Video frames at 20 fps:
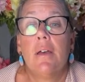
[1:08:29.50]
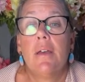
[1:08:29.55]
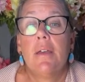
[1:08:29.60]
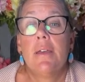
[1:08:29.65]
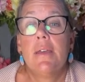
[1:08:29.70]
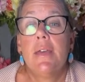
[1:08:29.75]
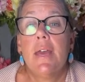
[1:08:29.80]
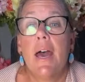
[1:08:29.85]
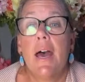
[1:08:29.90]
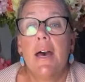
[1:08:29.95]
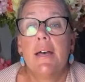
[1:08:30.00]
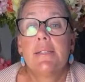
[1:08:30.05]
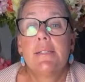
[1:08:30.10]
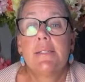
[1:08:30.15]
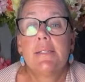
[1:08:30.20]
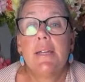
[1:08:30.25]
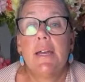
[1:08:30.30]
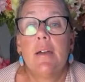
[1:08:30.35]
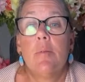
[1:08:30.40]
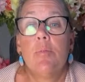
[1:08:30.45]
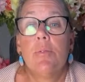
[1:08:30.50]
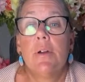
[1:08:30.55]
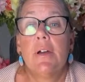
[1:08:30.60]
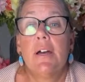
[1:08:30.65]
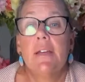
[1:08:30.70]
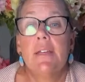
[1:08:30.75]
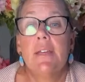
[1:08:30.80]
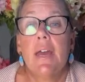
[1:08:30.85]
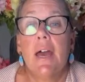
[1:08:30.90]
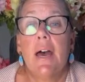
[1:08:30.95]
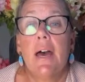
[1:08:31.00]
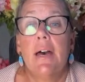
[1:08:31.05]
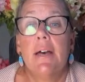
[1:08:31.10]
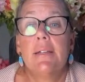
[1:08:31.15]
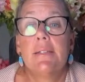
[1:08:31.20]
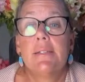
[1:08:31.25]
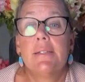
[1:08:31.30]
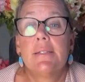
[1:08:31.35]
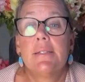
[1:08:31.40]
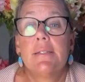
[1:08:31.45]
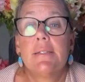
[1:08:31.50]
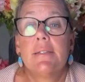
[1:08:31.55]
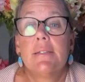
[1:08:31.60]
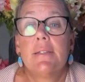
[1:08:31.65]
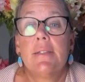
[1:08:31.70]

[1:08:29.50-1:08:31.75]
Yes, Deborah, yes.